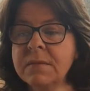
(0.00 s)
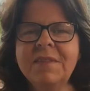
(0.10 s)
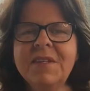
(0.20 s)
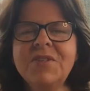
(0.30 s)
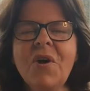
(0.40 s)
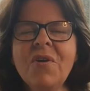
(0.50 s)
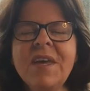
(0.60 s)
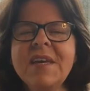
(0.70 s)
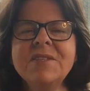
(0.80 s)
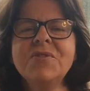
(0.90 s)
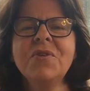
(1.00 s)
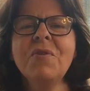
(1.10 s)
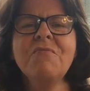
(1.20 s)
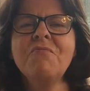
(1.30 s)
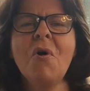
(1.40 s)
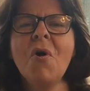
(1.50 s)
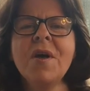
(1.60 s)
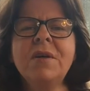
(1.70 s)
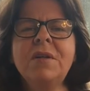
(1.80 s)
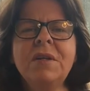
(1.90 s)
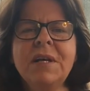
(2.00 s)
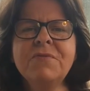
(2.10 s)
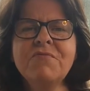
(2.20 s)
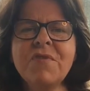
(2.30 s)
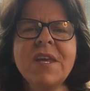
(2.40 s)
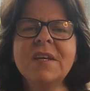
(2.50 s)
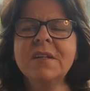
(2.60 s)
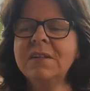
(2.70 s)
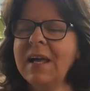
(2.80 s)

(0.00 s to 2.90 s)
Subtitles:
The donkey is not a royal and regal